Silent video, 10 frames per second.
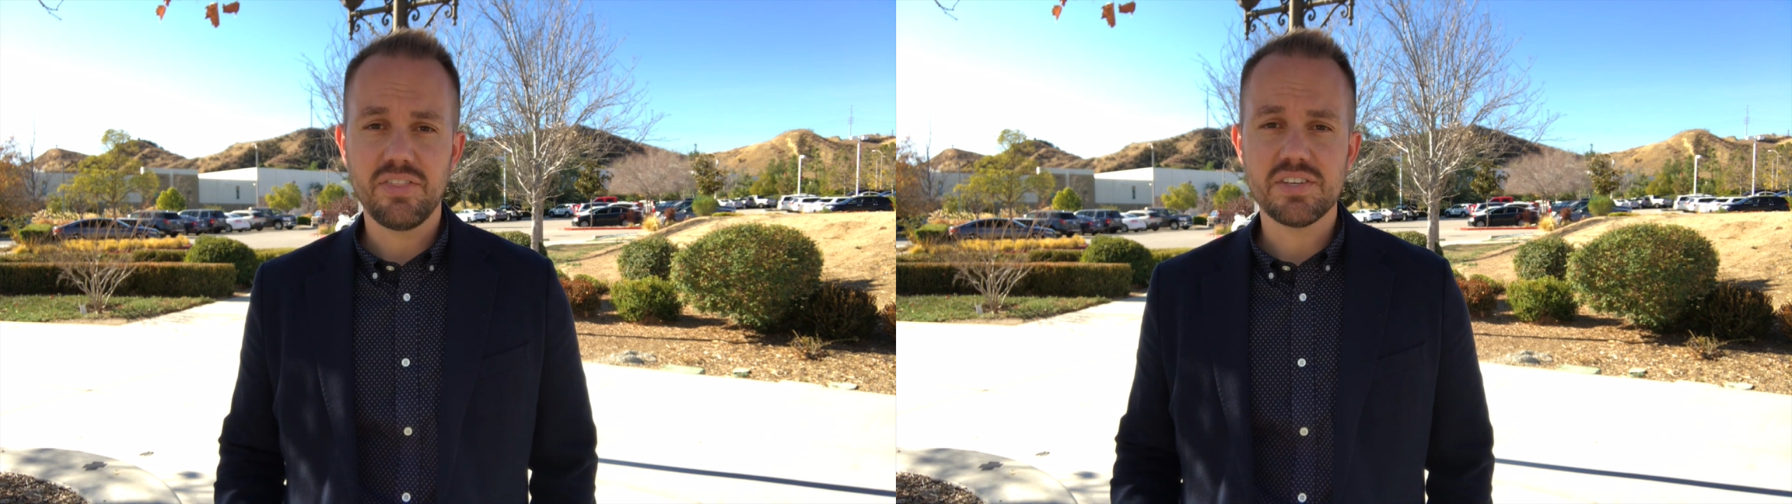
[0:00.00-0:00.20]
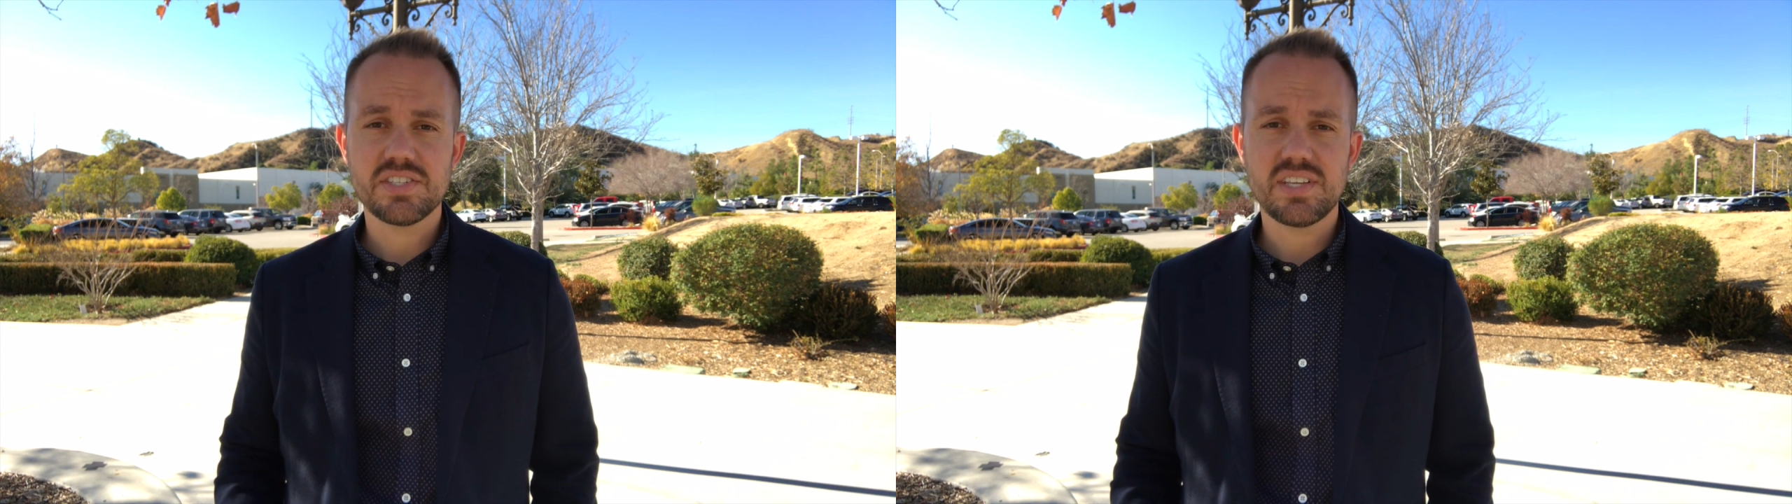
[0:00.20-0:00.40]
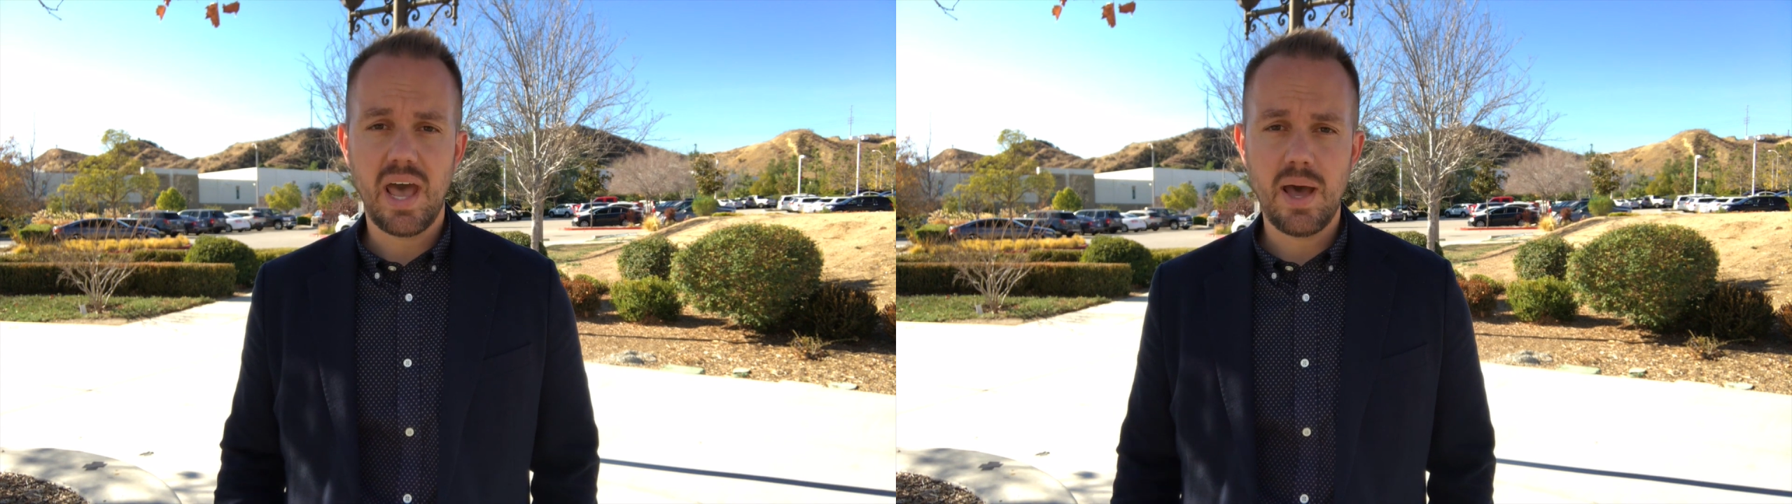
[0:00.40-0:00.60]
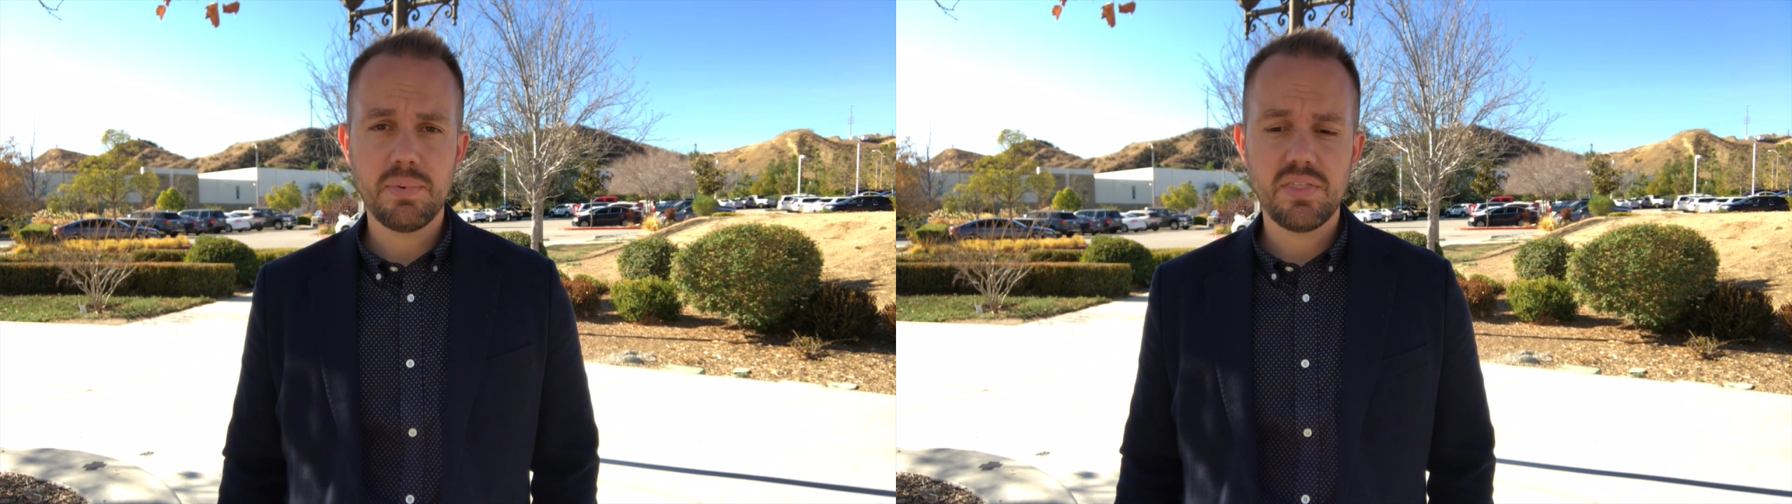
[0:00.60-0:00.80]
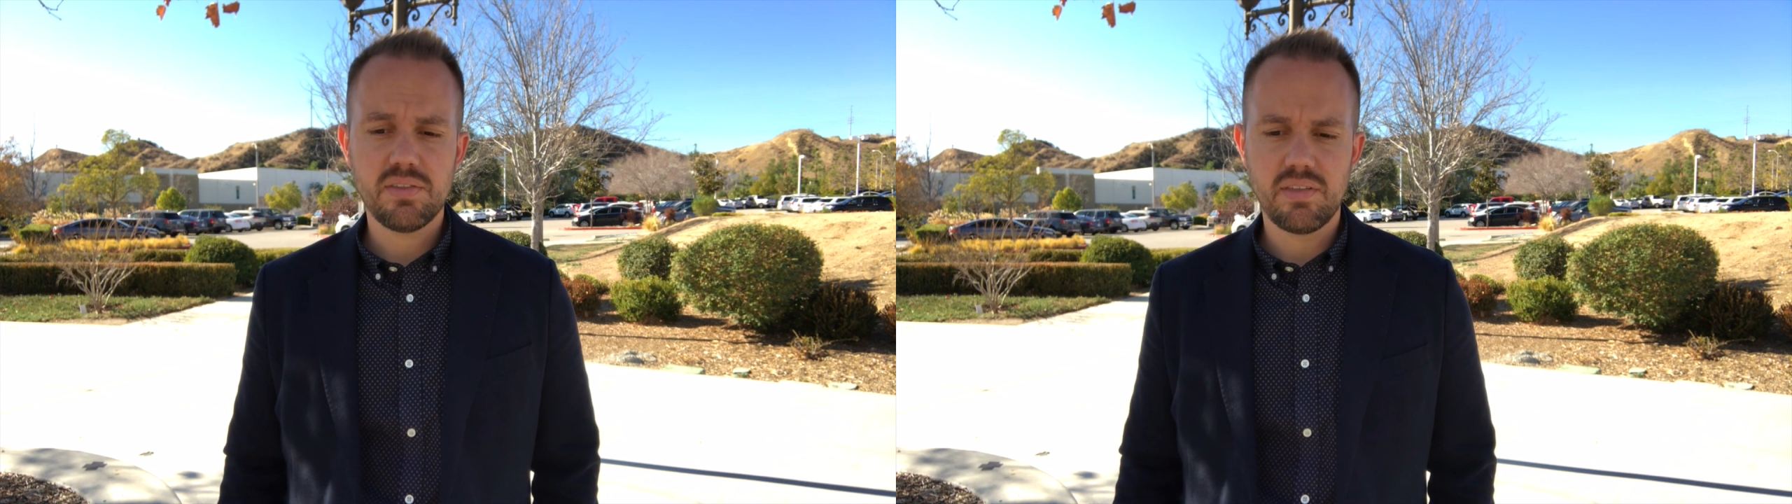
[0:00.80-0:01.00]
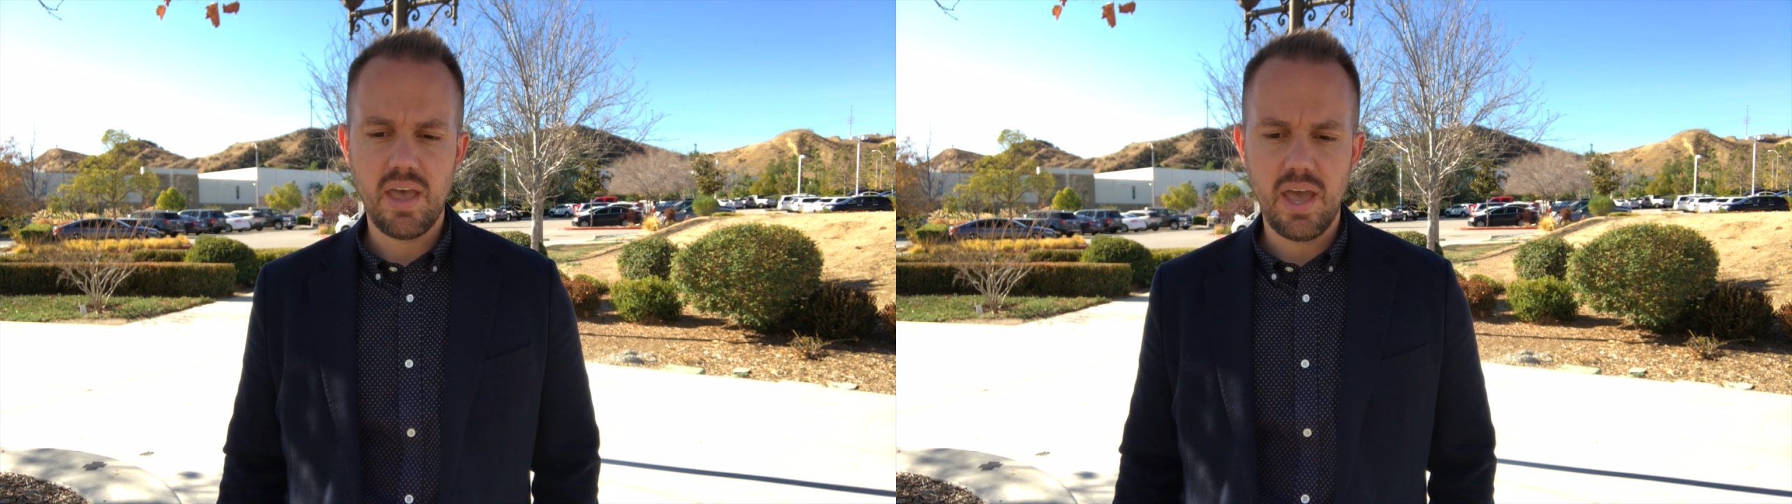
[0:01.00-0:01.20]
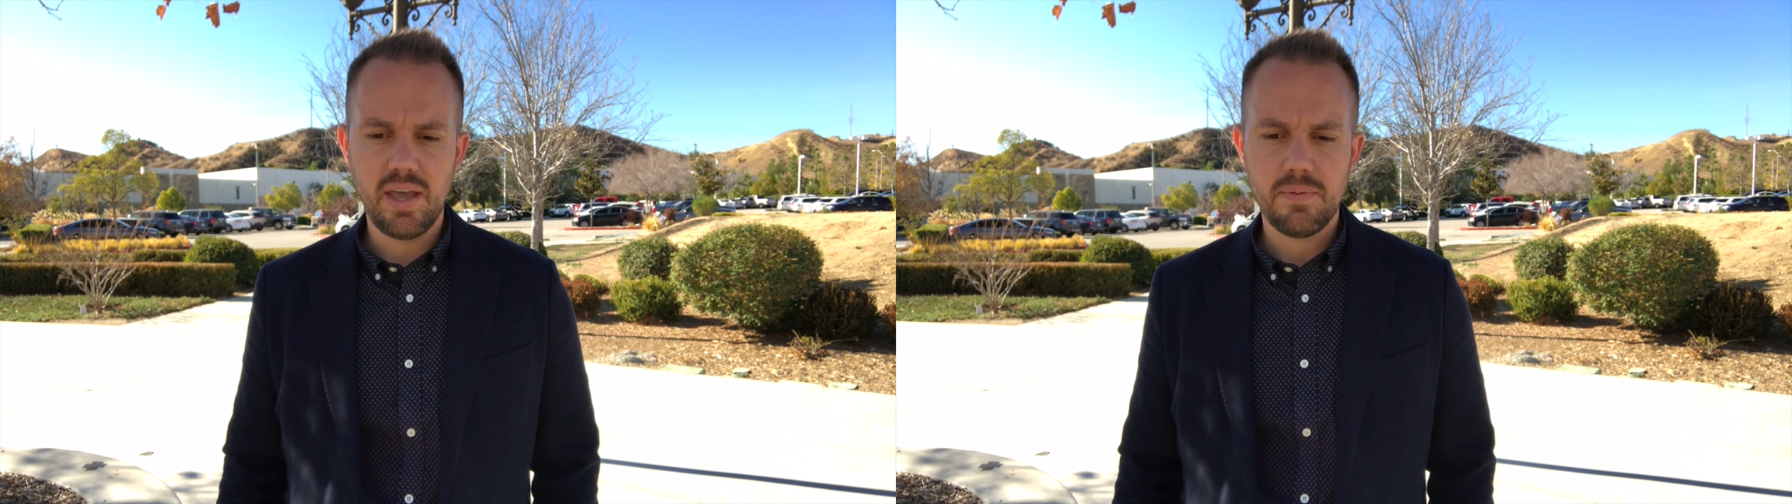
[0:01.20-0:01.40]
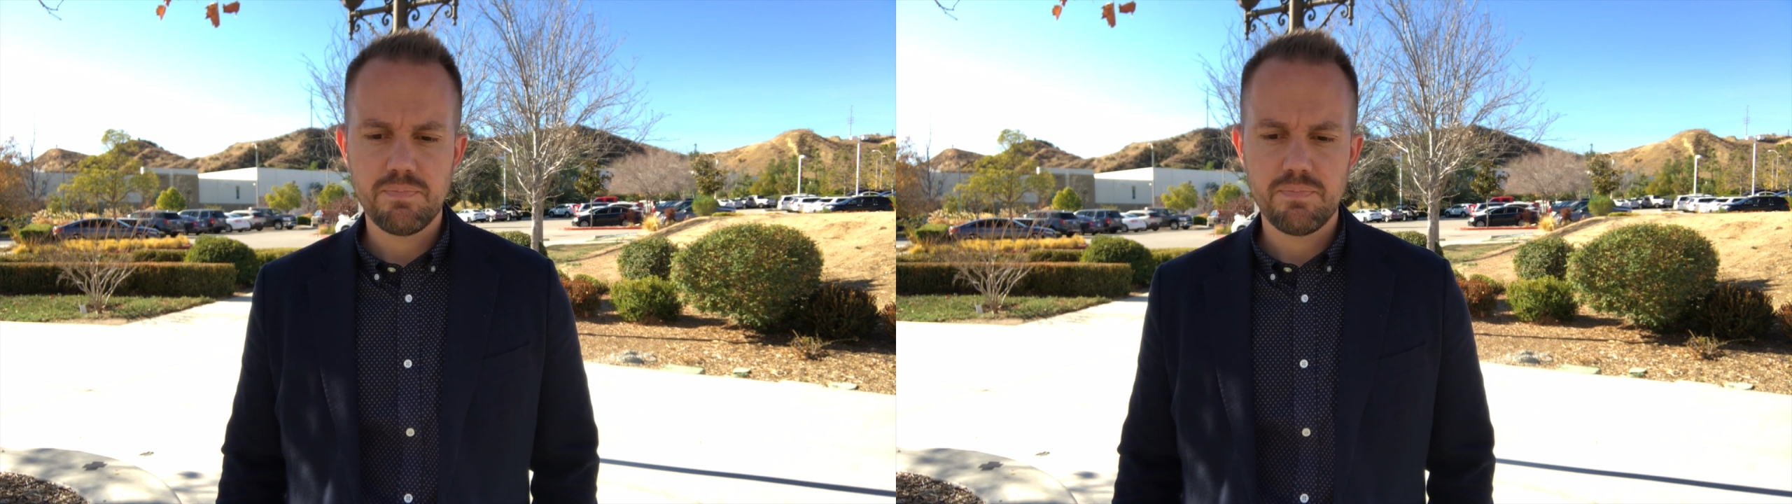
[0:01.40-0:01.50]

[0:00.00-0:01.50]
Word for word: the Sabbath day